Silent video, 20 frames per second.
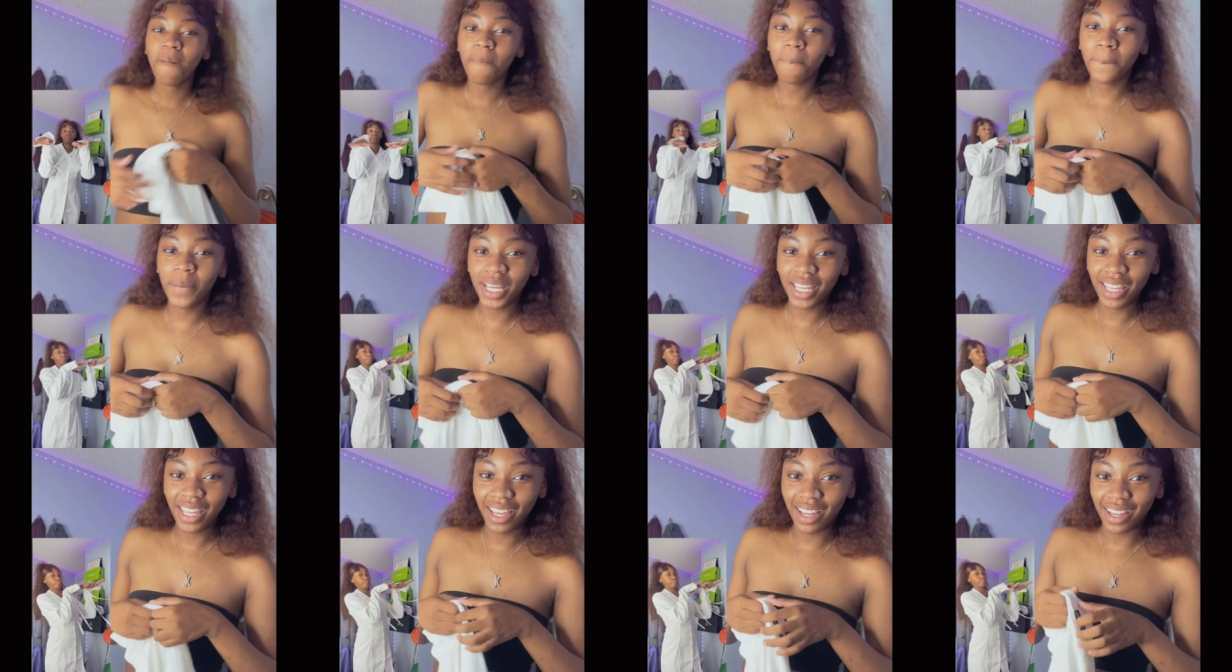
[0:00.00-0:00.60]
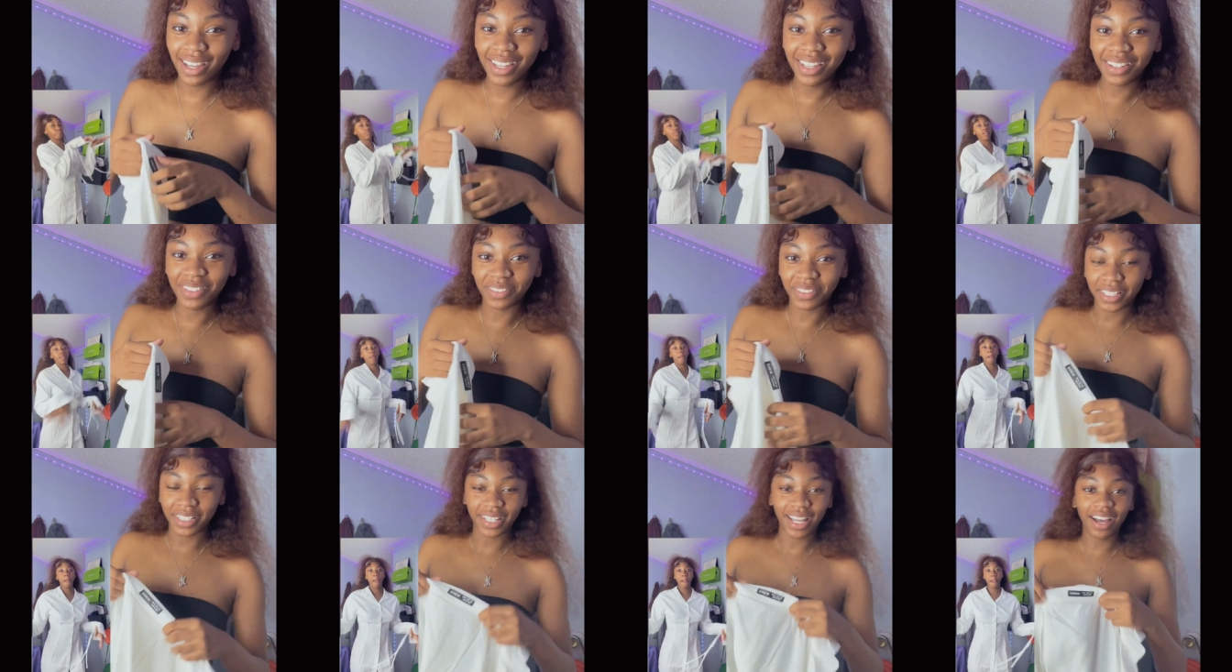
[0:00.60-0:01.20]
but yeah.
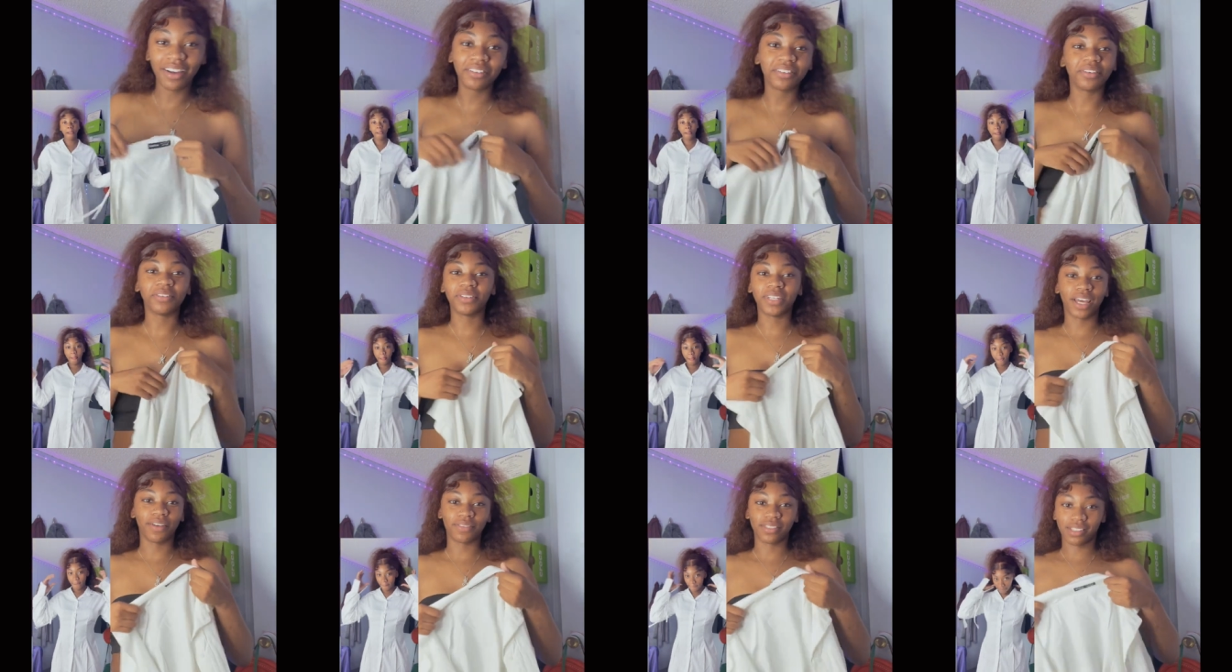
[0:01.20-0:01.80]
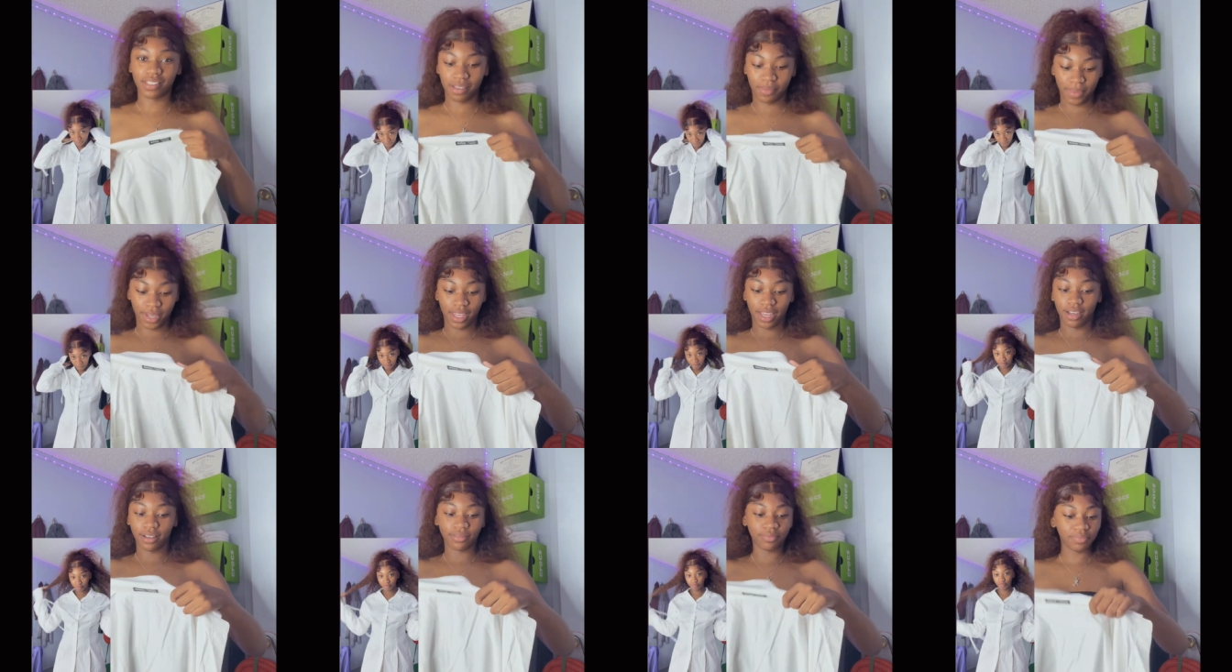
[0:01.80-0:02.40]
Anyway, I don't know what I was talking about,
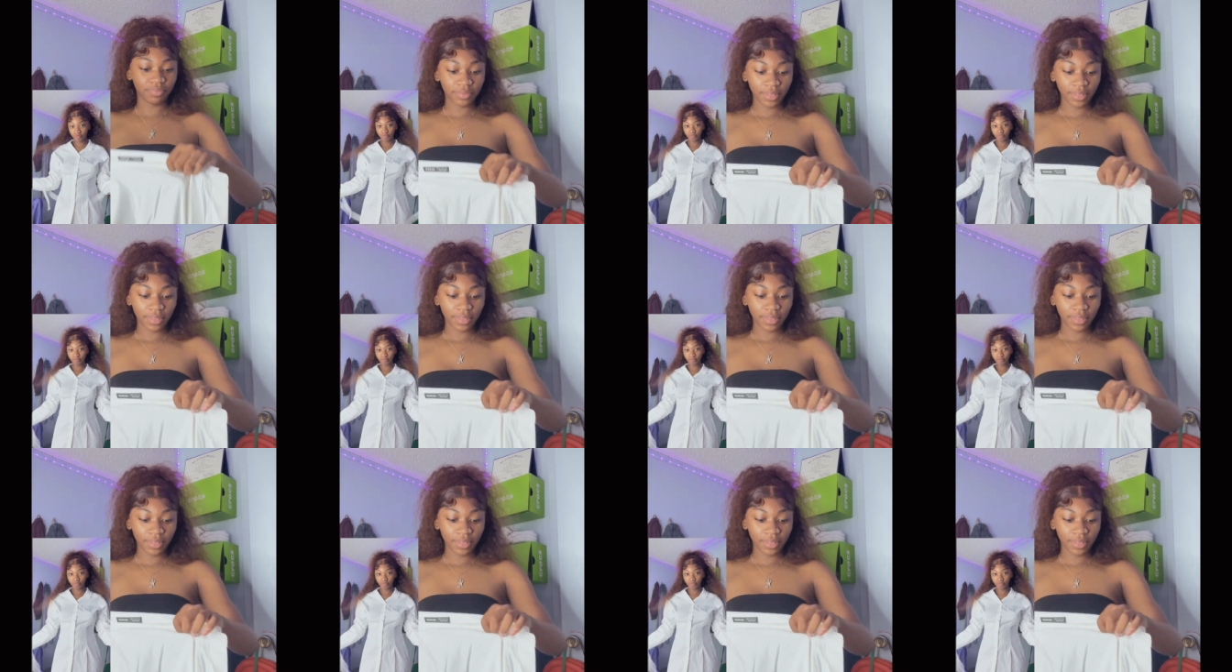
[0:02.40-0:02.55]
y'all.